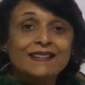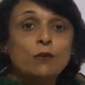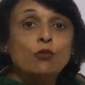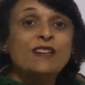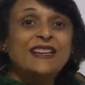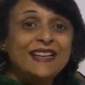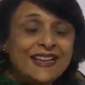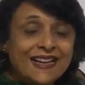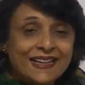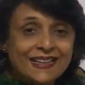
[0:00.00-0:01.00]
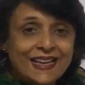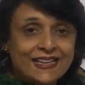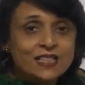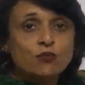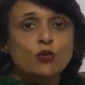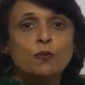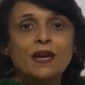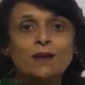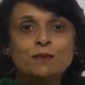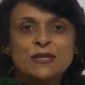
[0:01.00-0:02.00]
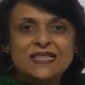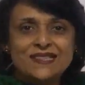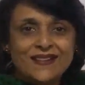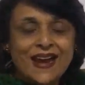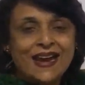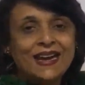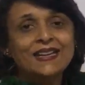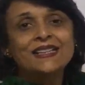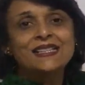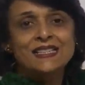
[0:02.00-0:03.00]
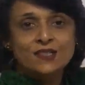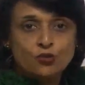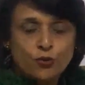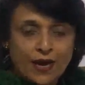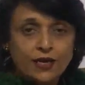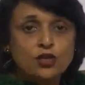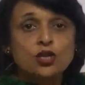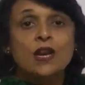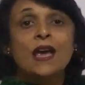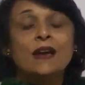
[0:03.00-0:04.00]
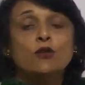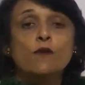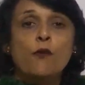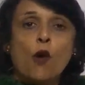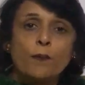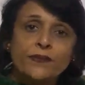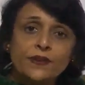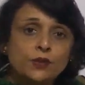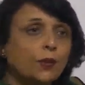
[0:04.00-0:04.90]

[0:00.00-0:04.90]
they would decondense, would become straight, stretch to form the